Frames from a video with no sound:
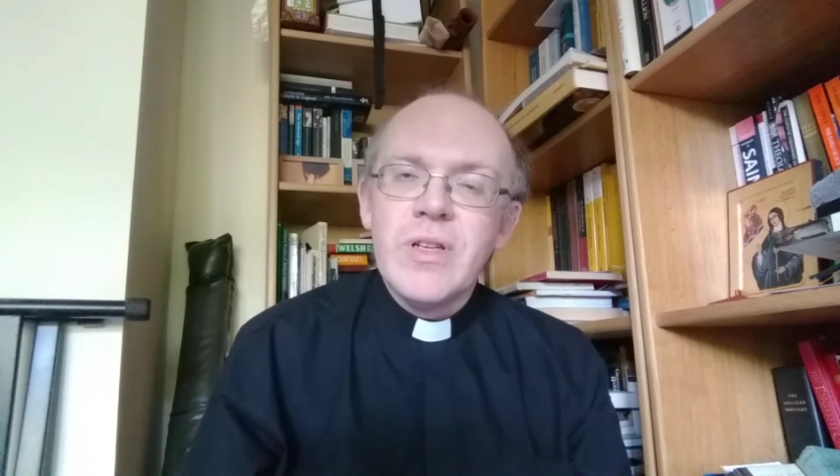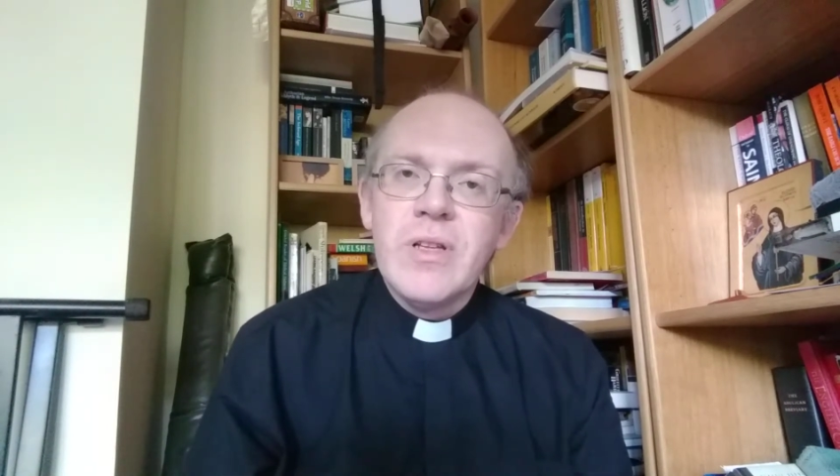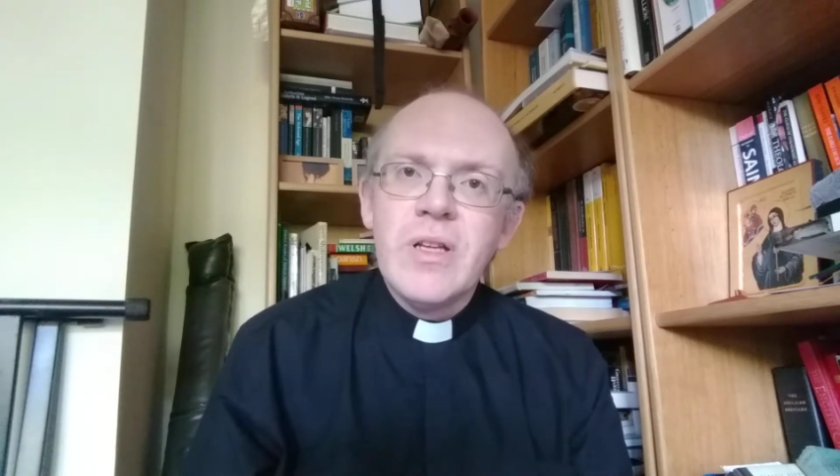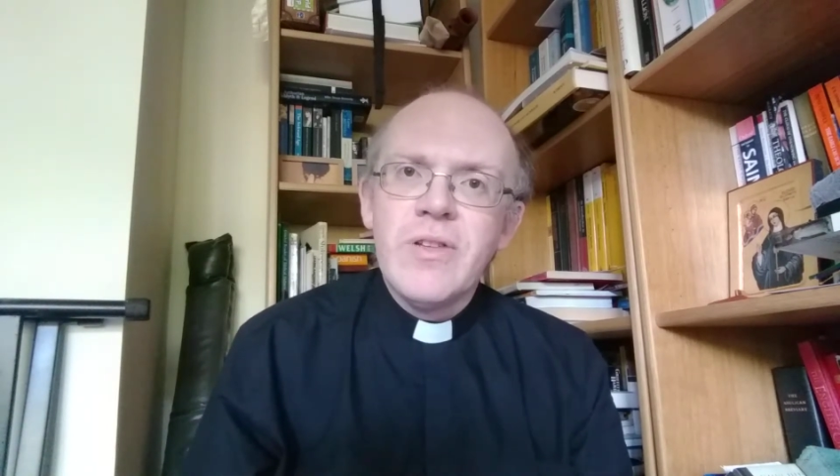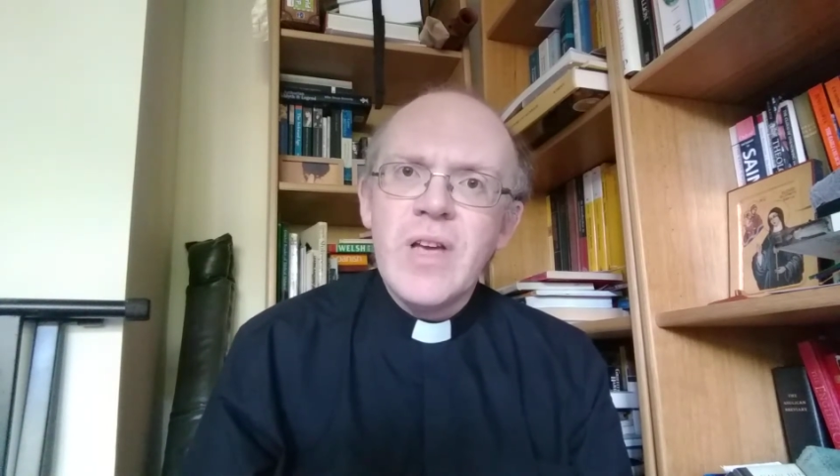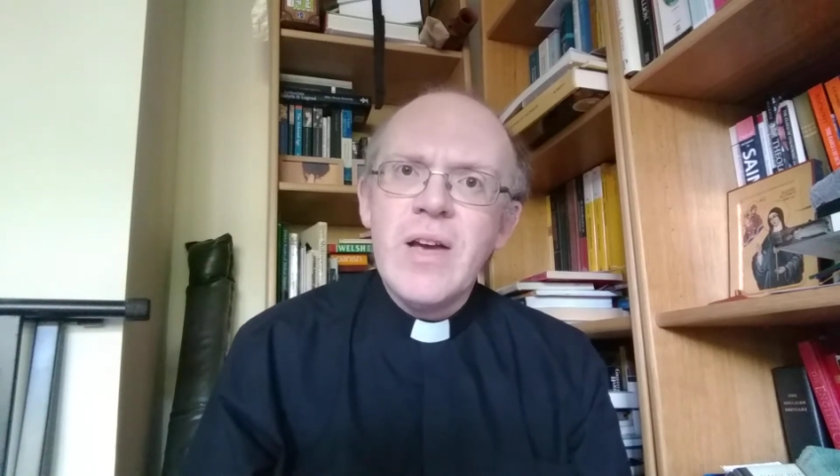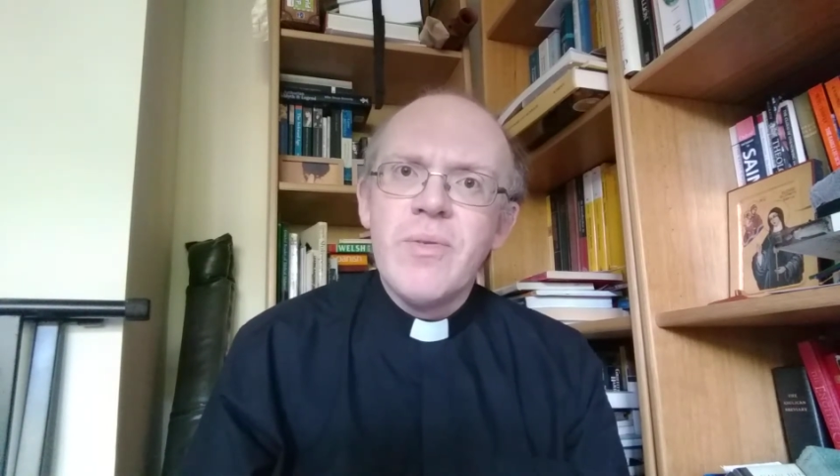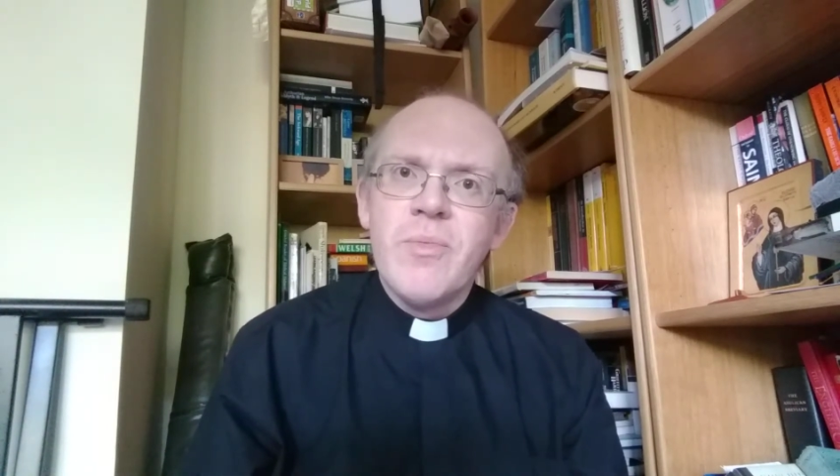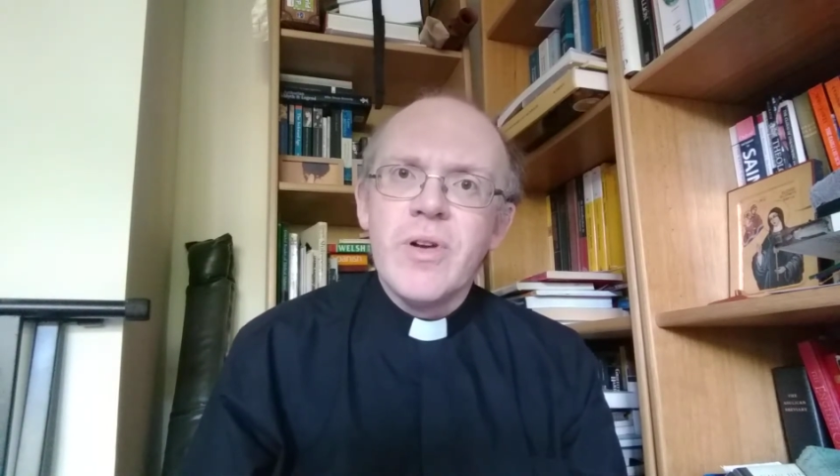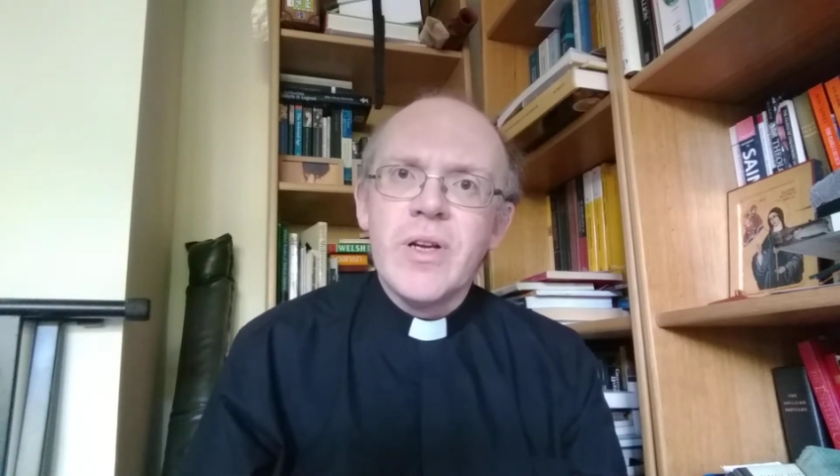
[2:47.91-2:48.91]
in the
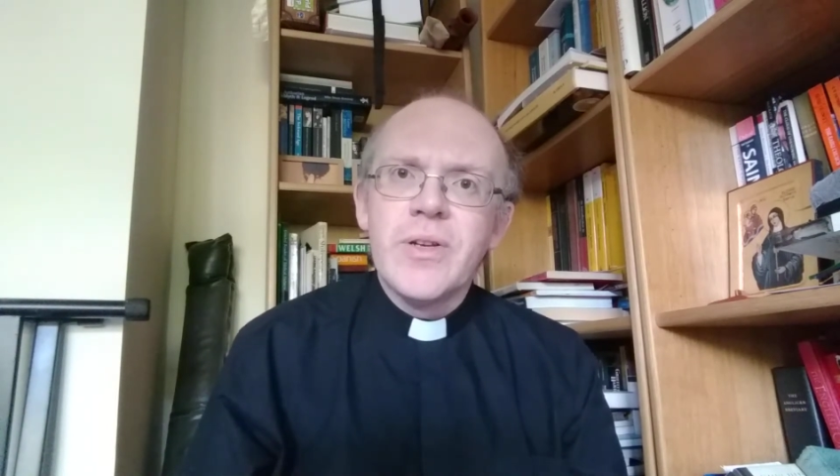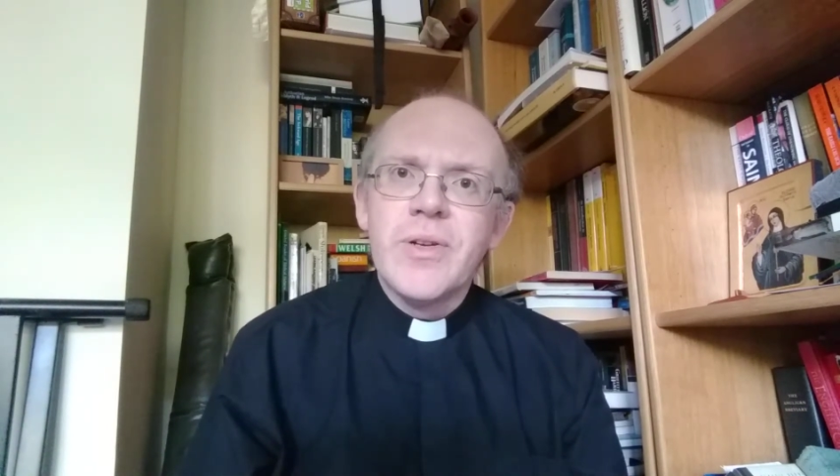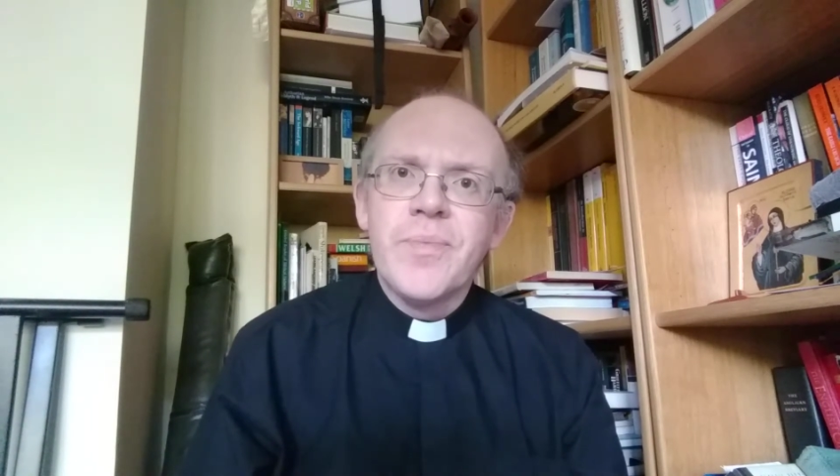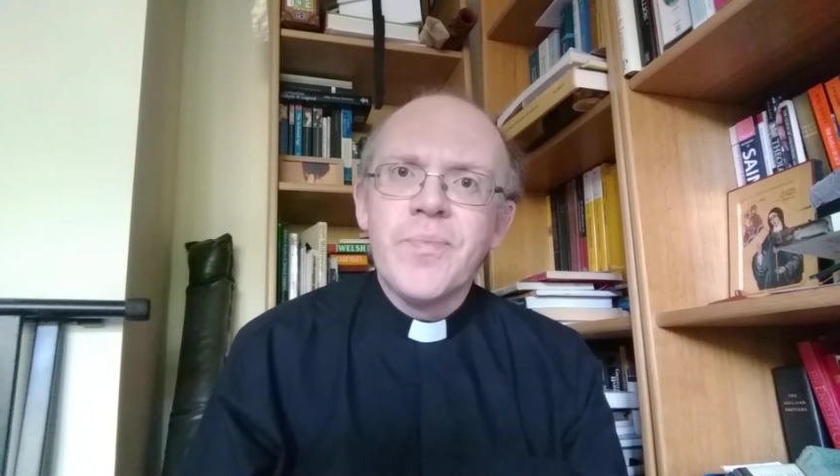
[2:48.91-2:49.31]
Sarum rite,